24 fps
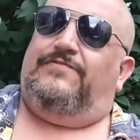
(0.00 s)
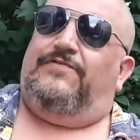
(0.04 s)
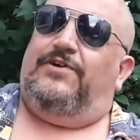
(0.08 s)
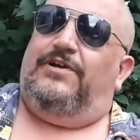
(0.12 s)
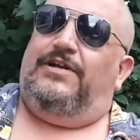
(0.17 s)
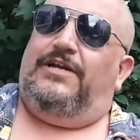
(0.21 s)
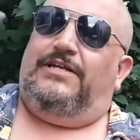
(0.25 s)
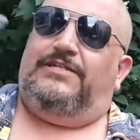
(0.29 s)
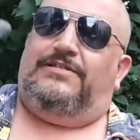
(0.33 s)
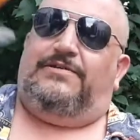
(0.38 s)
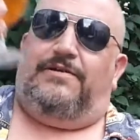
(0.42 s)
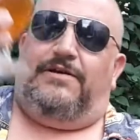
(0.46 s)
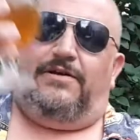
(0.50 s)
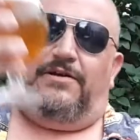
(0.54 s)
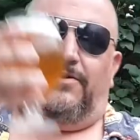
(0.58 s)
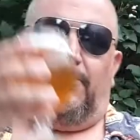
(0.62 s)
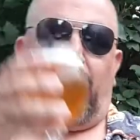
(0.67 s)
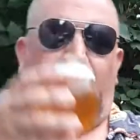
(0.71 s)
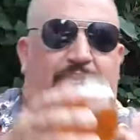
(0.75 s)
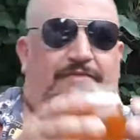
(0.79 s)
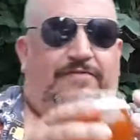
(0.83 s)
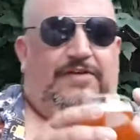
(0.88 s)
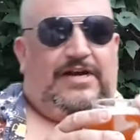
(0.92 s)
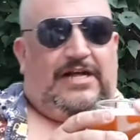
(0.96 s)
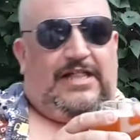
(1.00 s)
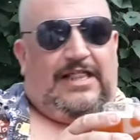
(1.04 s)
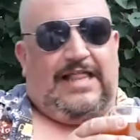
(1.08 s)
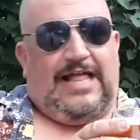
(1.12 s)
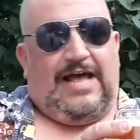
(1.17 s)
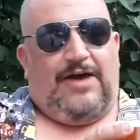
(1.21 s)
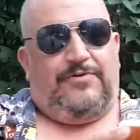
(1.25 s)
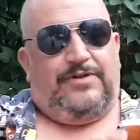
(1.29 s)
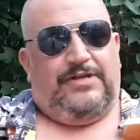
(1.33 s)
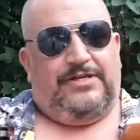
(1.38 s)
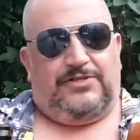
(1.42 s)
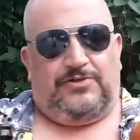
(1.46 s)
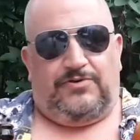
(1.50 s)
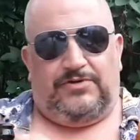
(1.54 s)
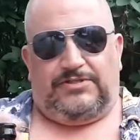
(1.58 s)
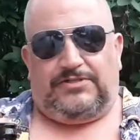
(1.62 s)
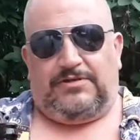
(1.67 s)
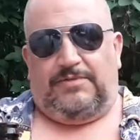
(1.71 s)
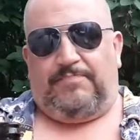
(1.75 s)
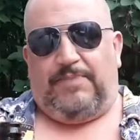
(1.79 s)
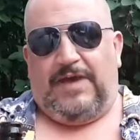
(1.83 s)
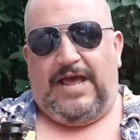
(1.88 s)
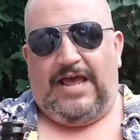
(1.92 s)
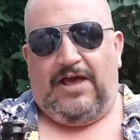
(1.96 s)
Very nice. Kind of a cloudy, so it's
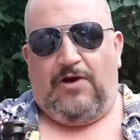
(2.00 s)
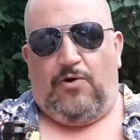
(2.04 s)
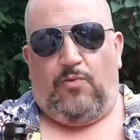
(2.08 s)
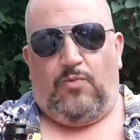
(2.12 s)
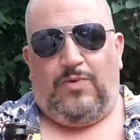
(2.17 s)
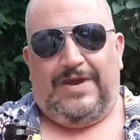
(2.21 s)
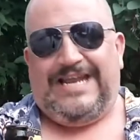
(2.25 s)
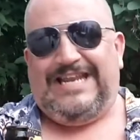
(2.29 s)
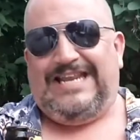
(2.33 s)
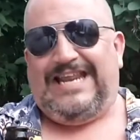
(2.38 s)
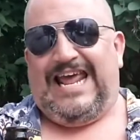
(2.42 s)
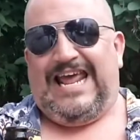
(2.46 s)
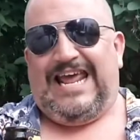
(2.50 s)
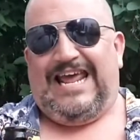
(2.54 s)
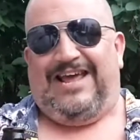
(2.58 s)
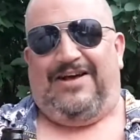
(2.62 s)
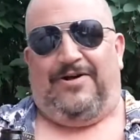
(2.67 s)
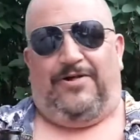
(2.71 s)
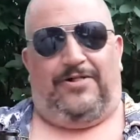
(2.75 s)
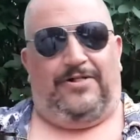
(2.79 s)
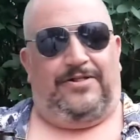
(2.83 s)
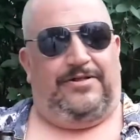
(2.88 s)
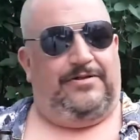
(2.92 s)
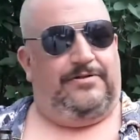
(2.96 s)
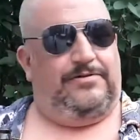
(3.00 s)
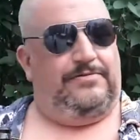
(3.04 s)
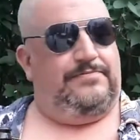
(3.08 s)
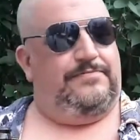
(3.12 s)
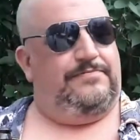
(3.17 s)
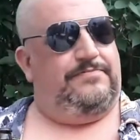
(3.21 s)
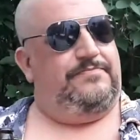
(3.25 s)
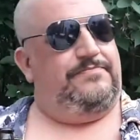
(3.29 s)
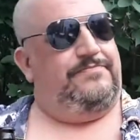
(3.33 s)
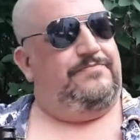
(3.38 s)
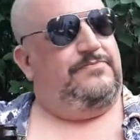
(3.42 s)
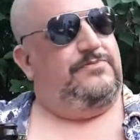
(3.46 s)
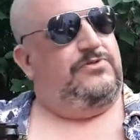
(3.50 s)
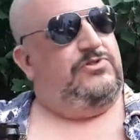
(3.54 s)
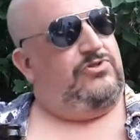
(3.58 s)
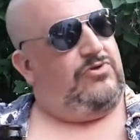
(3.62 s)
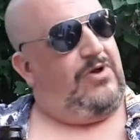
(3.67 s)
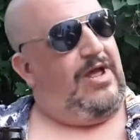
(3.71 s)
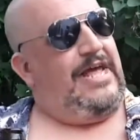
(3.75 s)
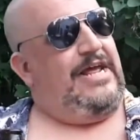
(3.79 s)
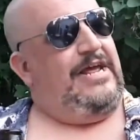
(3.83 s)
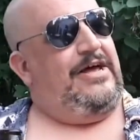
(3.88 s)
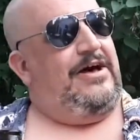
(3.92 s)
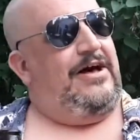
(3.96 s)
a pale wheat ale.
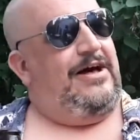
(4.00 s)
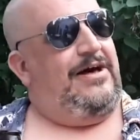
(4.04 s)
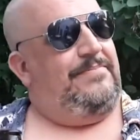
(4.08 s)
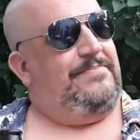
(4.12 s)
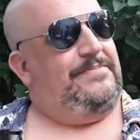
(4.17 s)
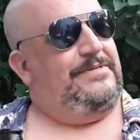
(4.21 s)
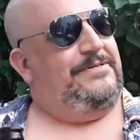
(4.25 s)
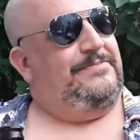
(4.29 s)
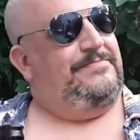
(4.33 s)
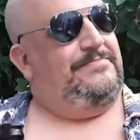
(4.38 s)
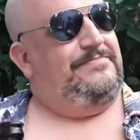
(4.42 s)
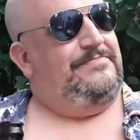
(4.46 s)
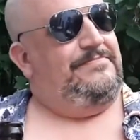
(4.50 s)
Dry hot.